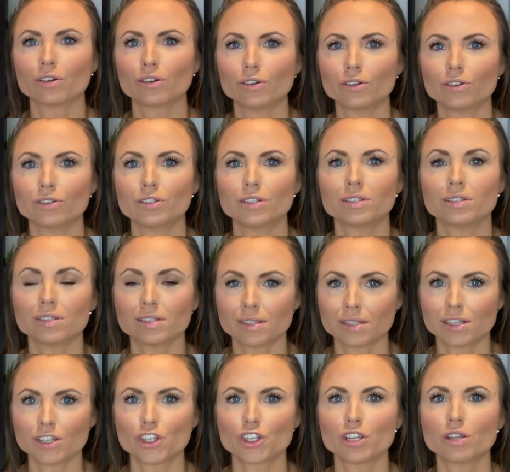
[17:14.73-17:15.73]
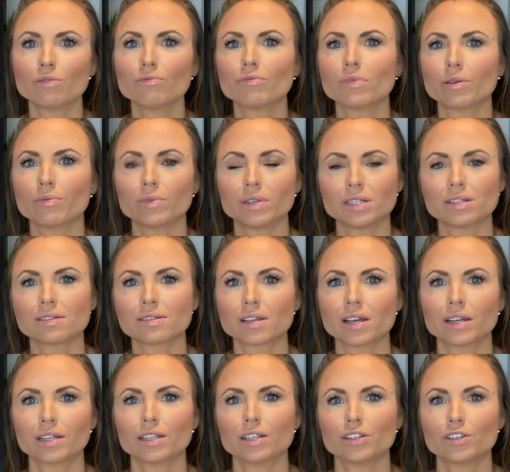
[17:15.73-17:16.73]
good decision when we
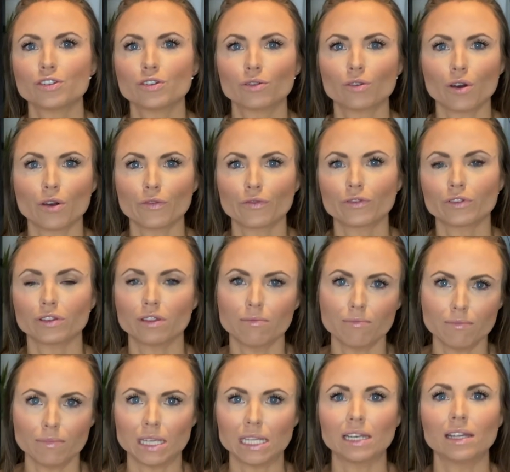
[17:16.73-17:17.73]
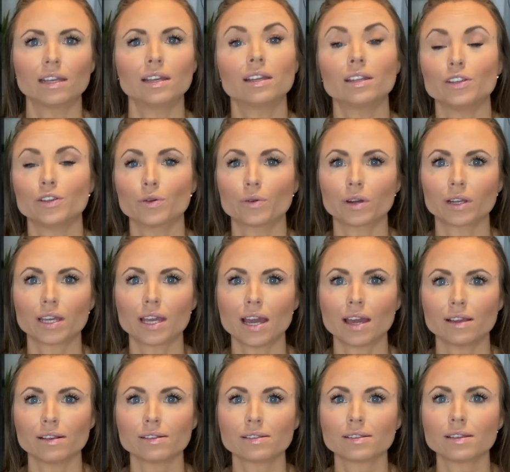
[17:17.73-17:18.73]
decided to go for the mini in your
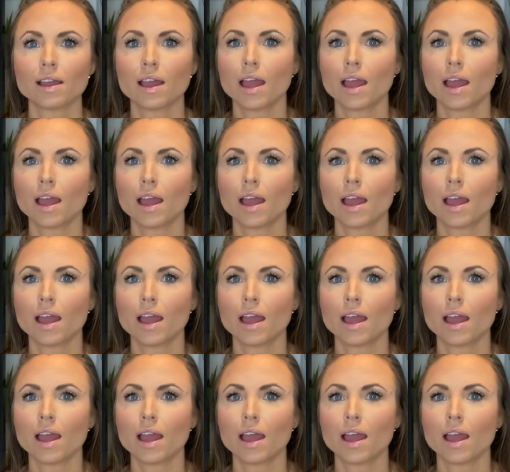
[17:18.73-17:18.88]
case.